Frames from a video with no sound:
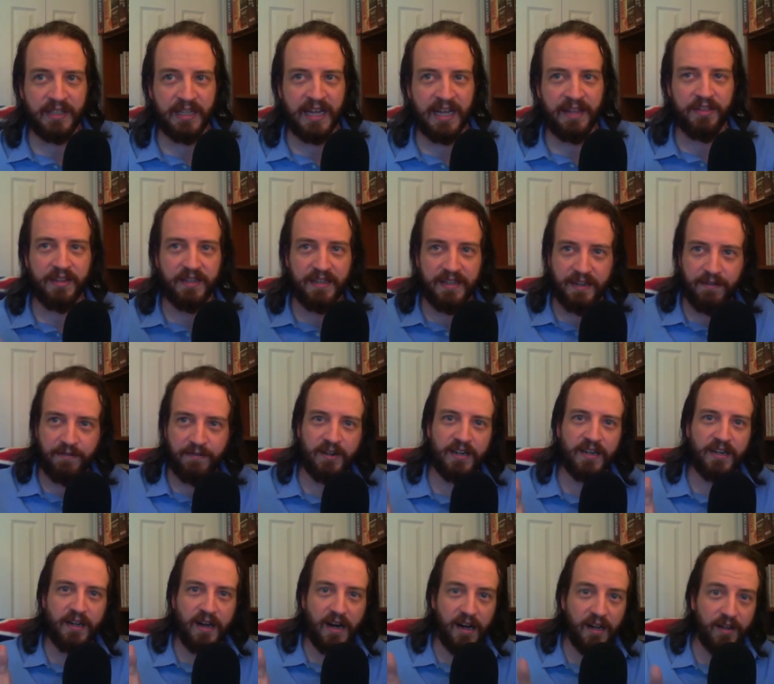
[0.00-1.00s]
And the
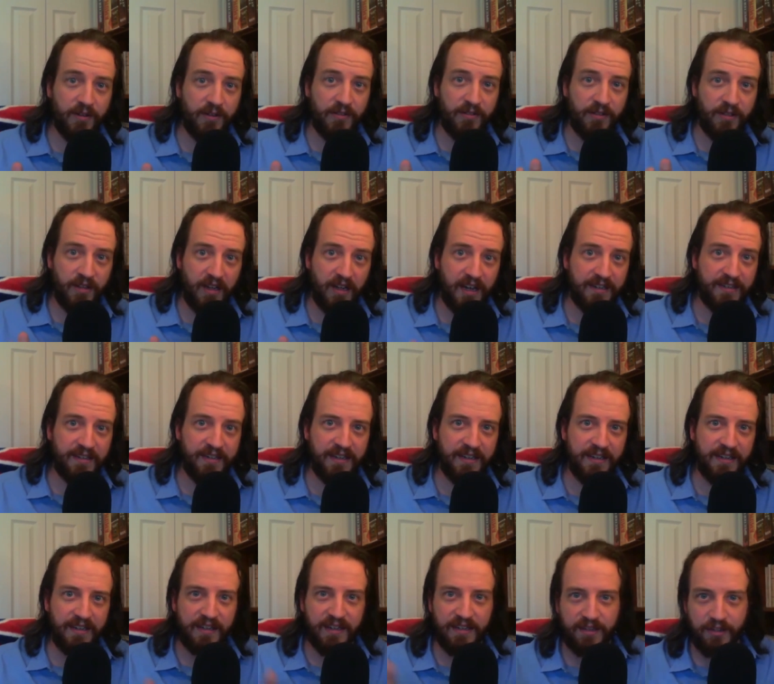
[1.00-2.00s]
different colored
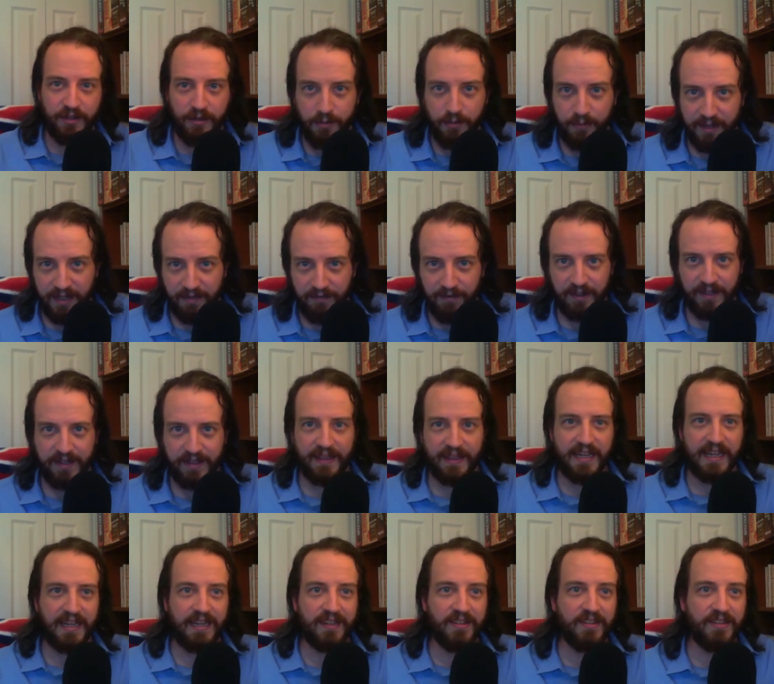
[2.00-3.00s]
luxin can do different
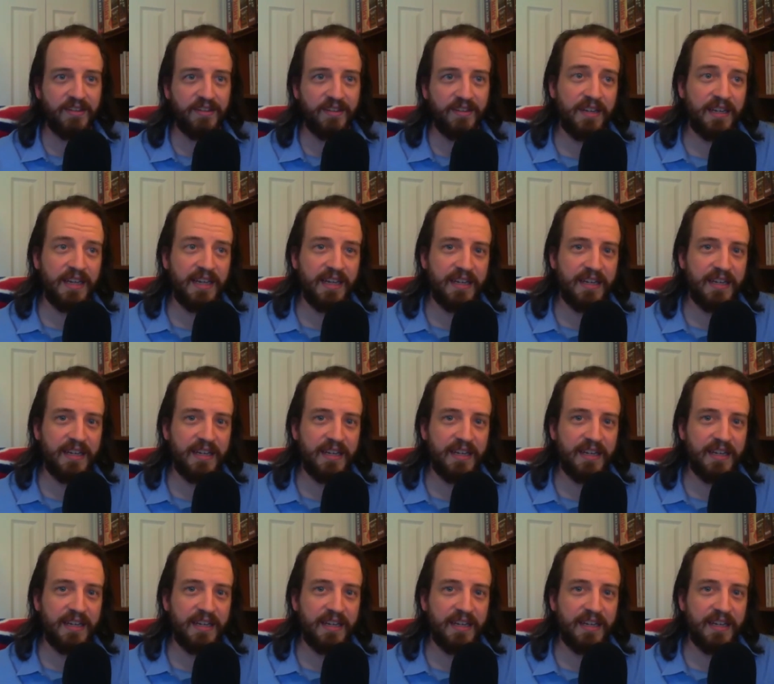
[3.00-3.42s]
things.